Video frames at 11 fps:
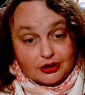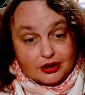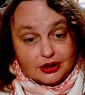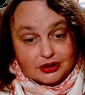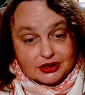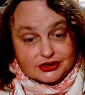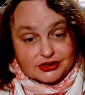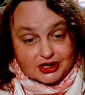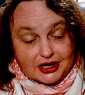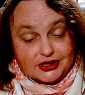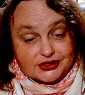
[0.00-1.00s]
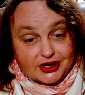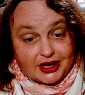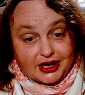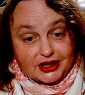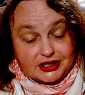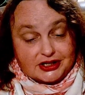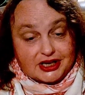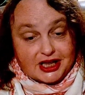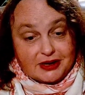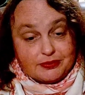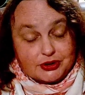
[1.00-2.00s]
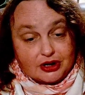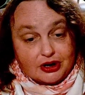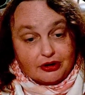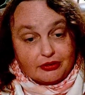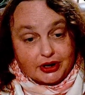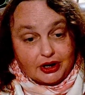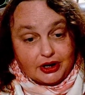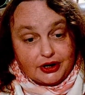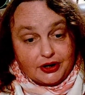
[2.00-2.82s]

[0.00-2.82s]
this genocide that keeps on going on